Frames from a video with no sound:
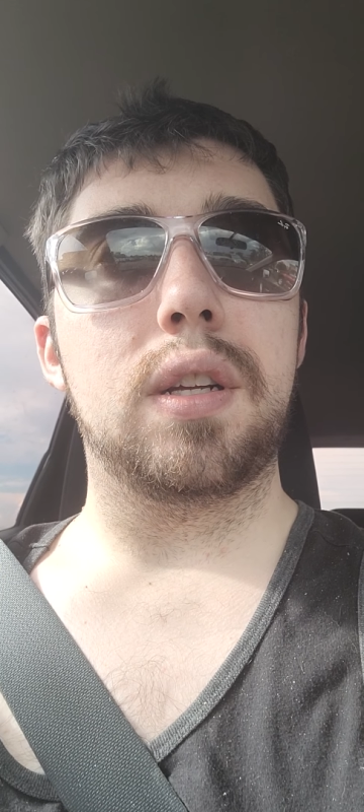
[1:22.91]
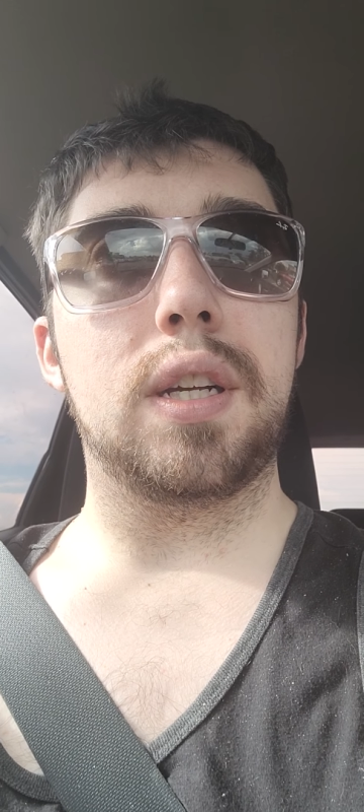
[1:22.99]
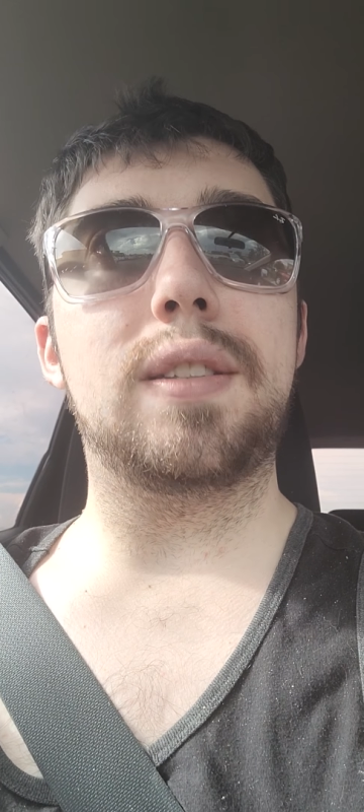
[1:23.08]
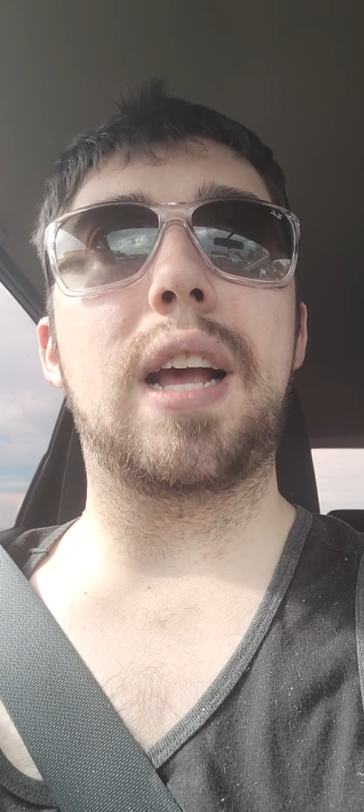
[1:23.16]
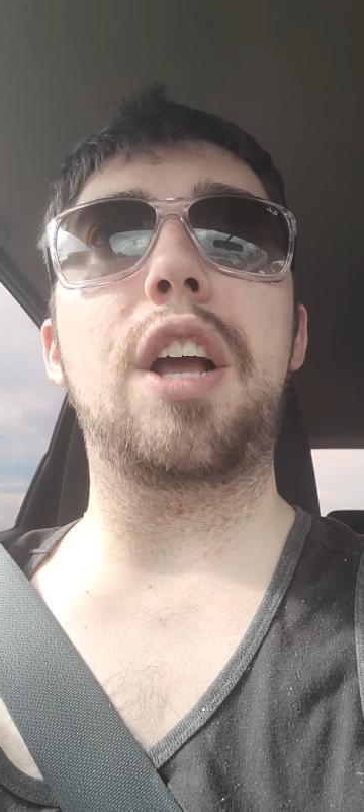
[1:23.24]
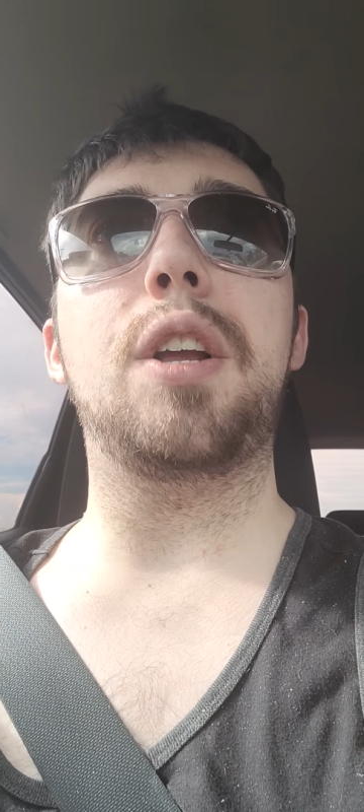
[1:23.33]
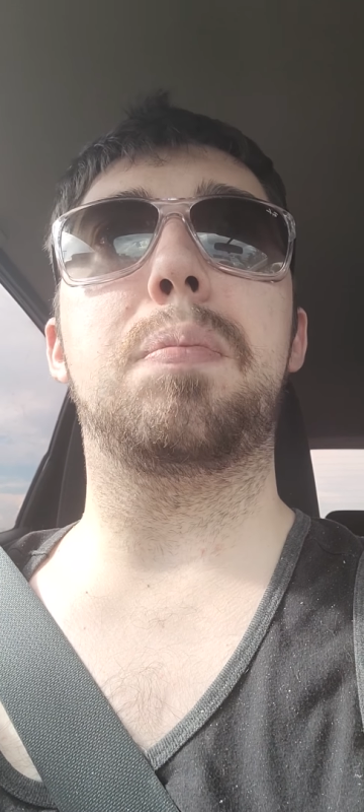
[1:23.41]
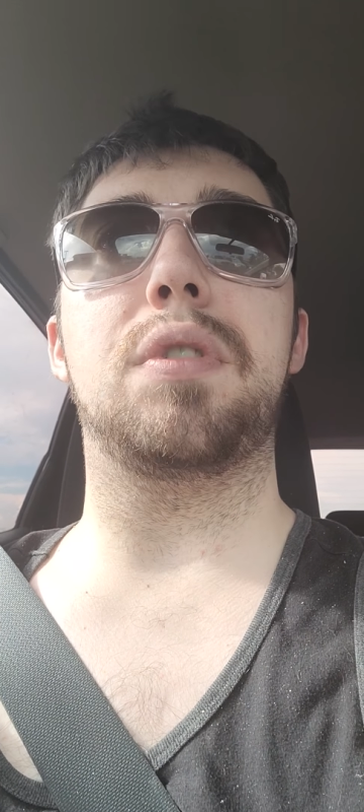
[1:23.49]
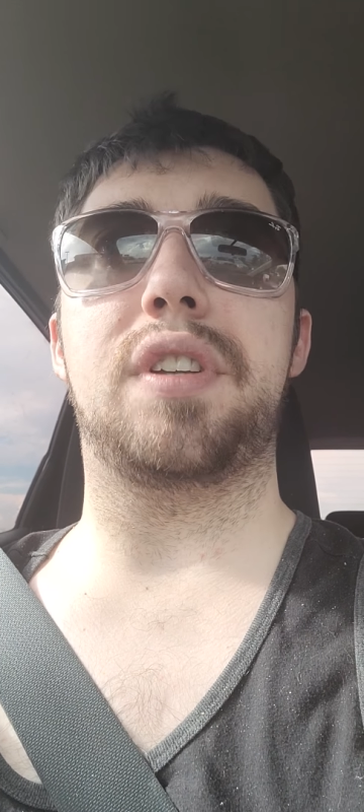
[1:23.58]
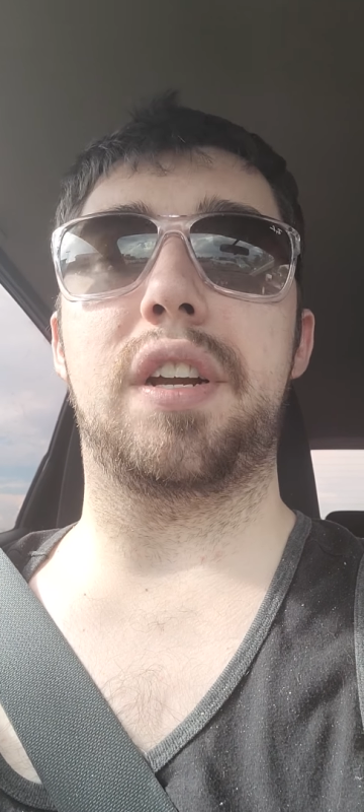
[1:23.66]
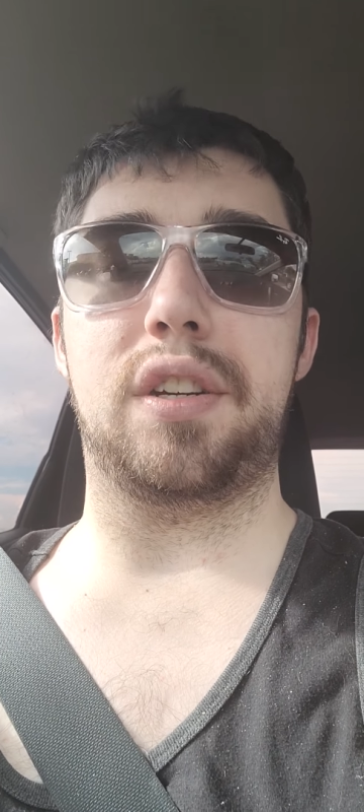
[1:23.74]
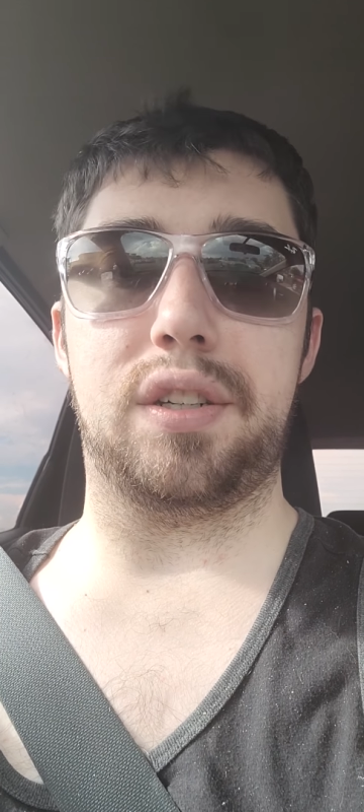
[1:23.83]
it's how you
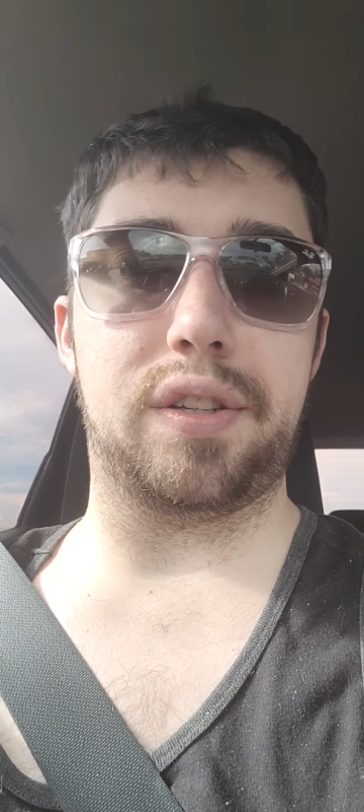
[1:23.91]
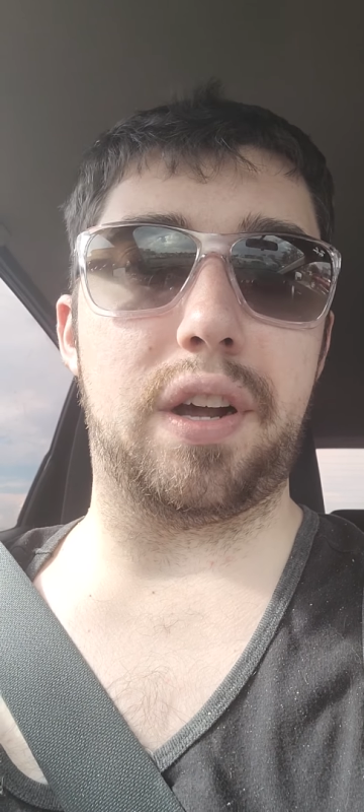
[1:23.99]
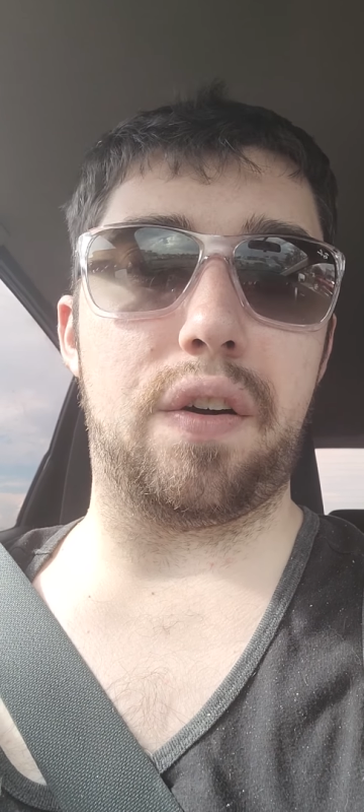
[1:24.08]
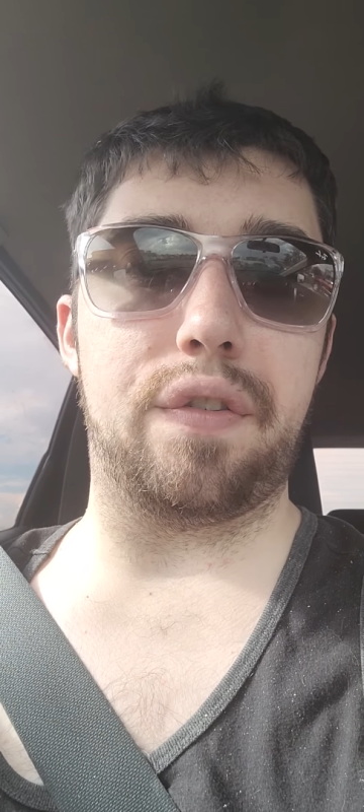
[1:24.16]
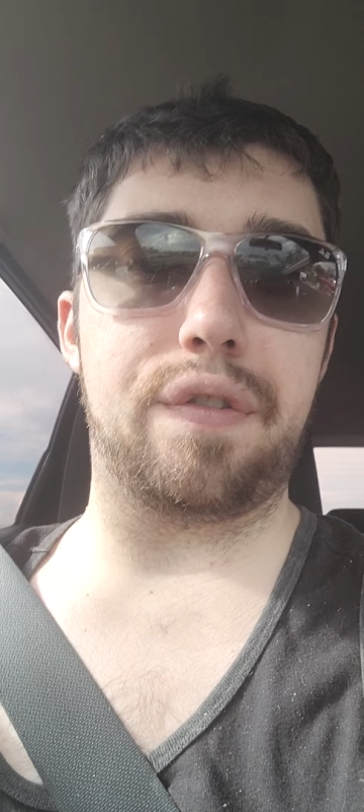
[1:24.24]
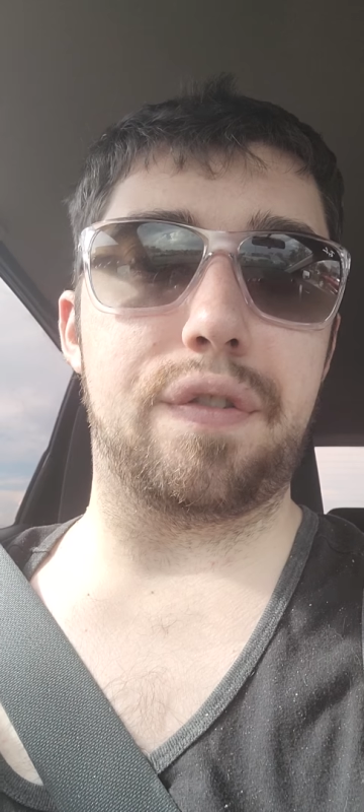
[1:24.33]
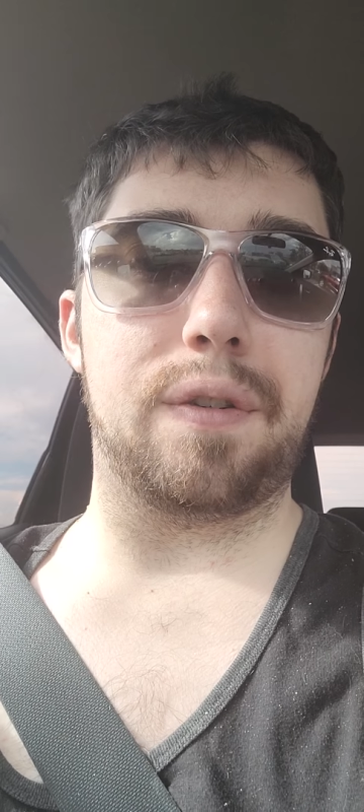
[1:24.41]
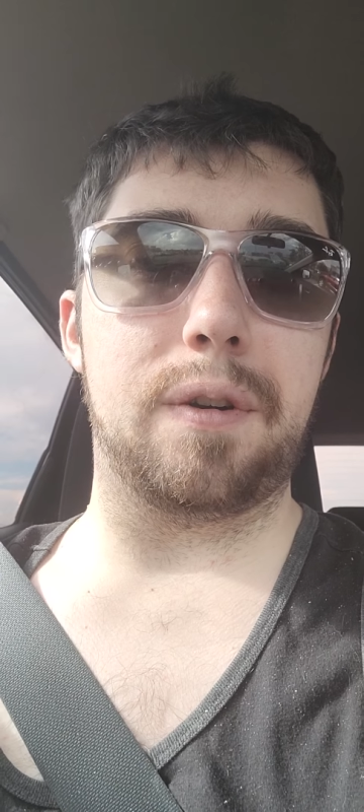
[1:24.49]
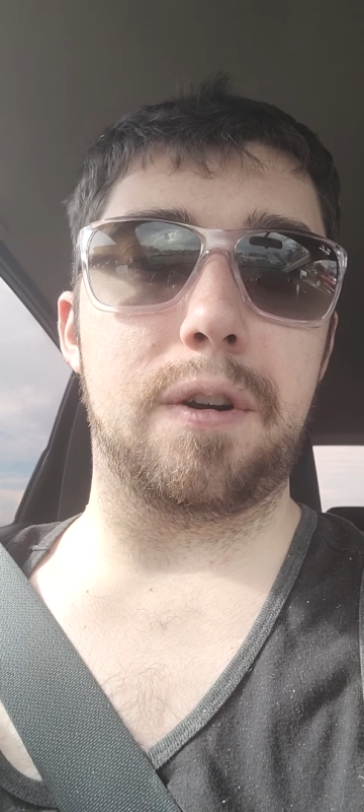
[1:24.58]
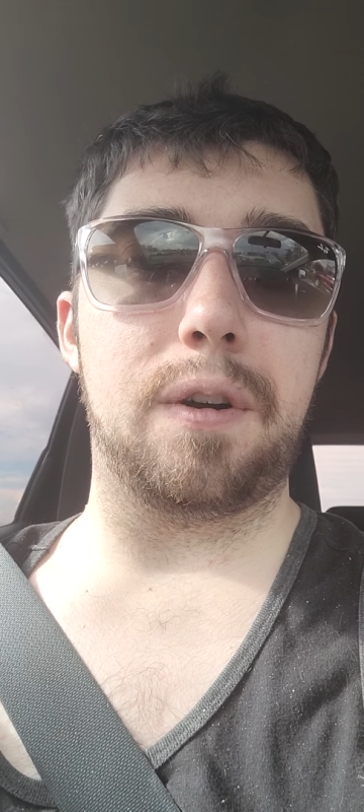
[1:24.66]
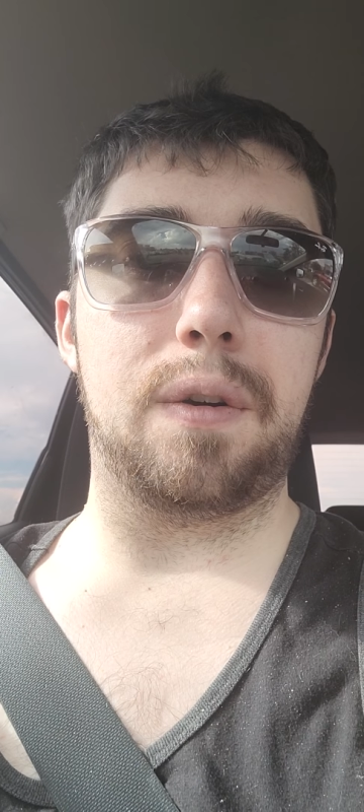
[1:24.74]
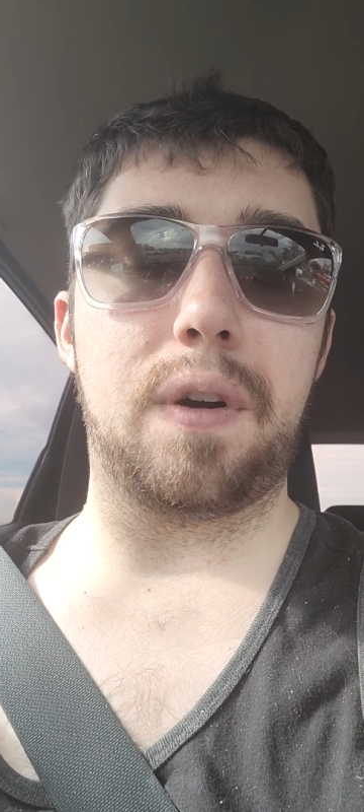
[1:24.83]
present yourself,
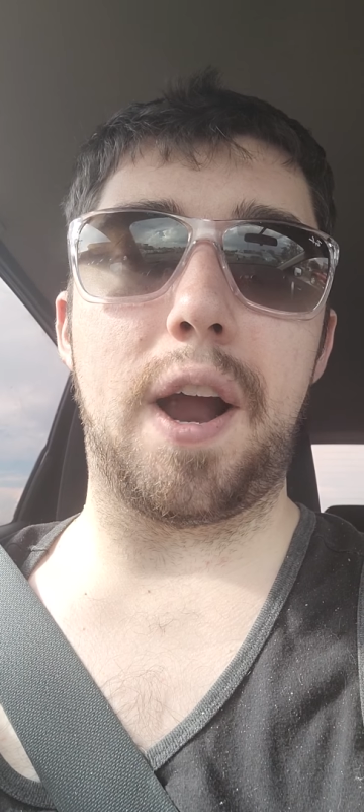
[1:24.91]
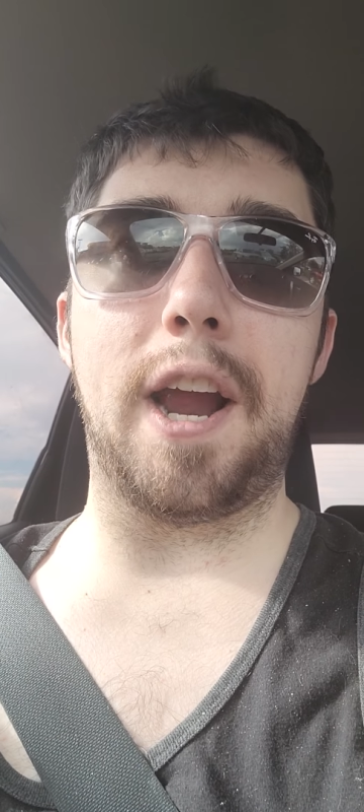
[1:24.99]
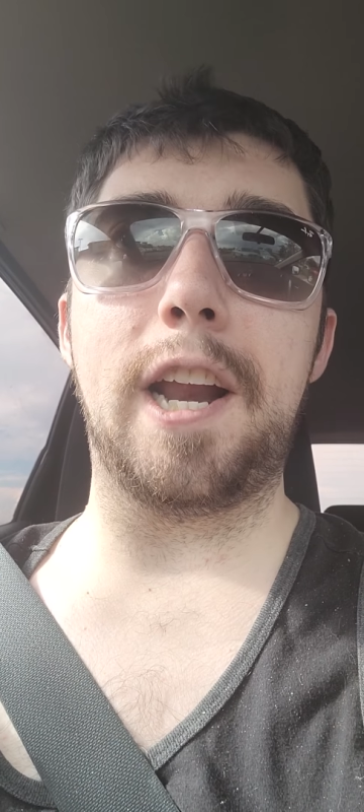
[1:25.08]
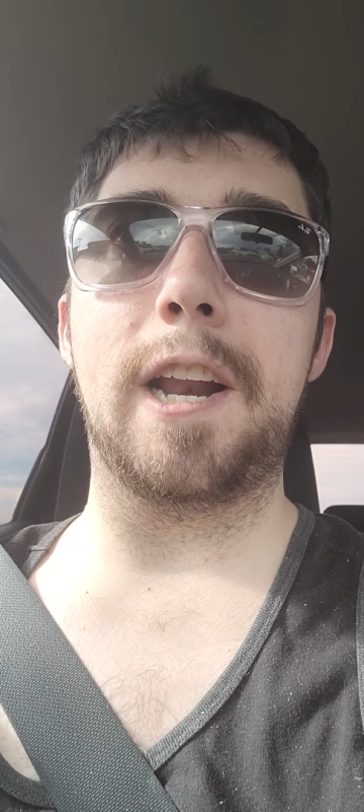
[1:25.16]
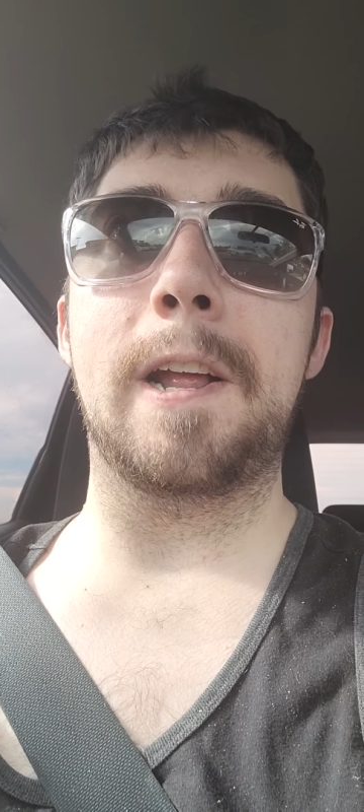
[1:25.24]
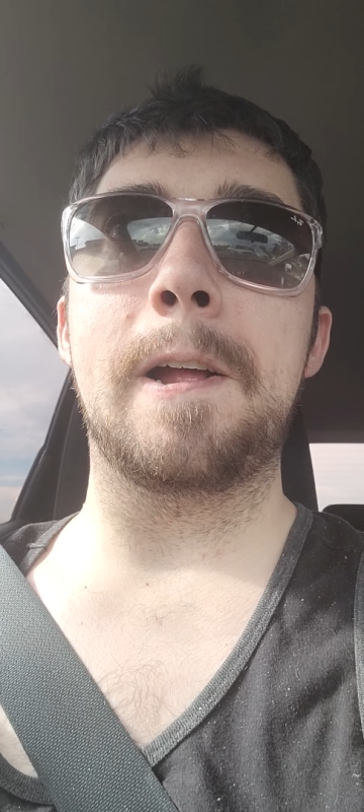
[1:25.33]
right?